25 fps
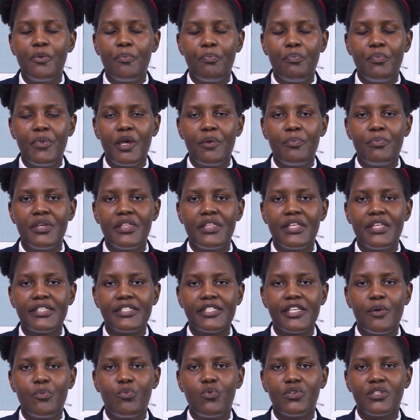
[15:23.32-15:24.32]
maybe the
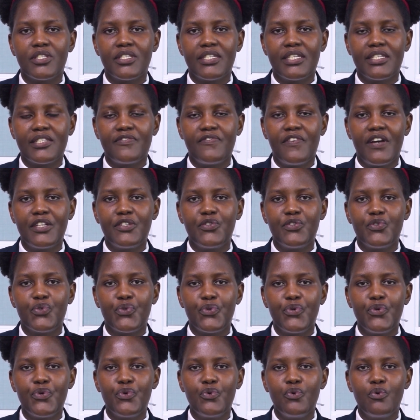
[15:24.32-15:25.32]
same was transferred to
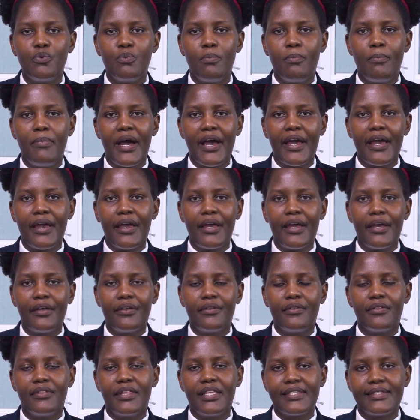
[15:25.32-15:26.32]
you by
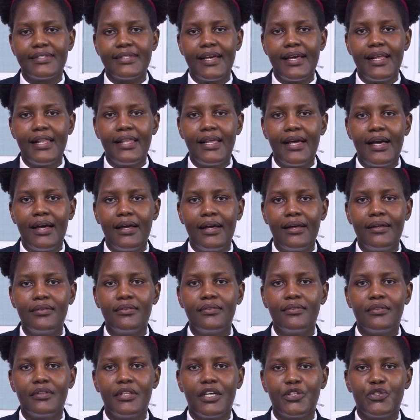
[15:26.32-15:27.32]
the seller
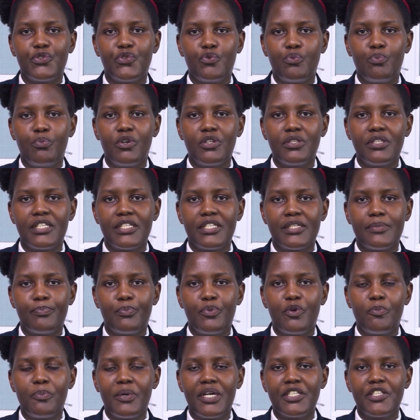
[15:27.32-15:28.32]
that you bought the
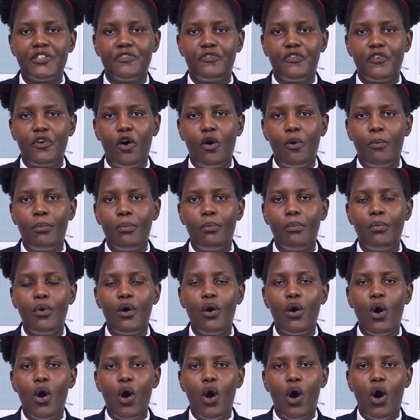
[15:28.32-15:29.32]
property from,
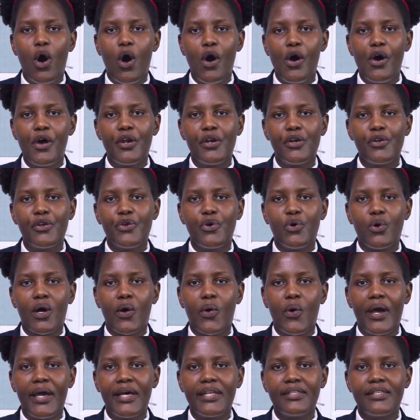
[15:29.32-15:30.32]
or you
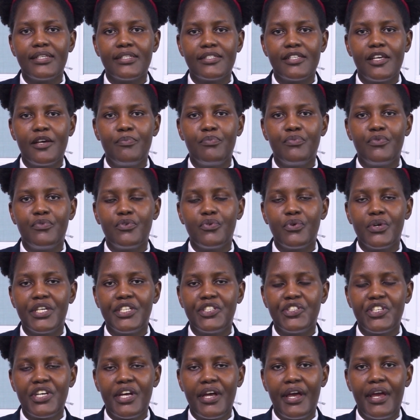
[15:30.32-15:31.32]
acquired the same through
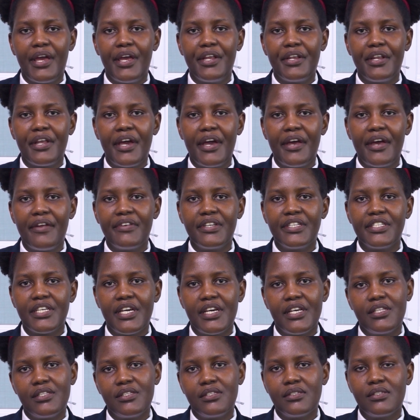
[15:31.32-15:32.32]

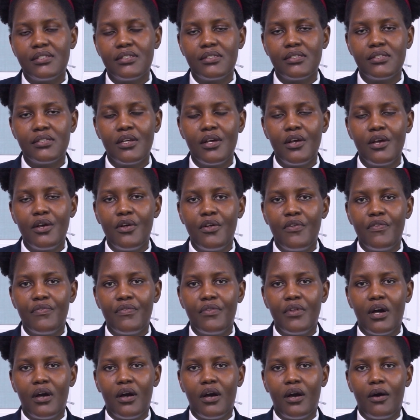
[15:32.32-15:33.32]
inheritance
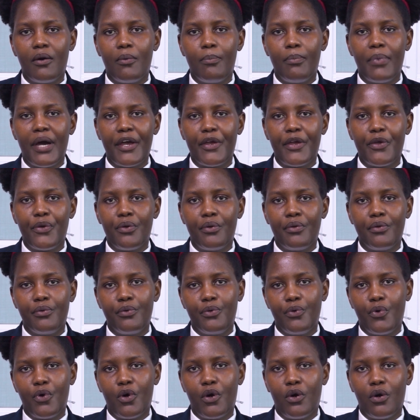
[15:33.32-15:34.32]
by
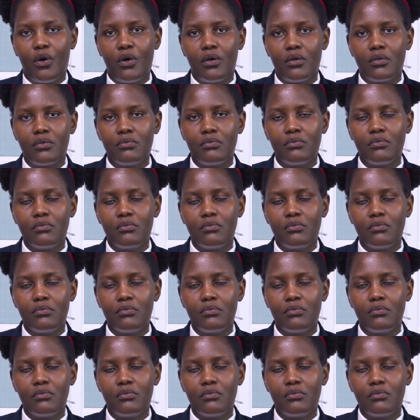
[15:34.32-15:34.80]
your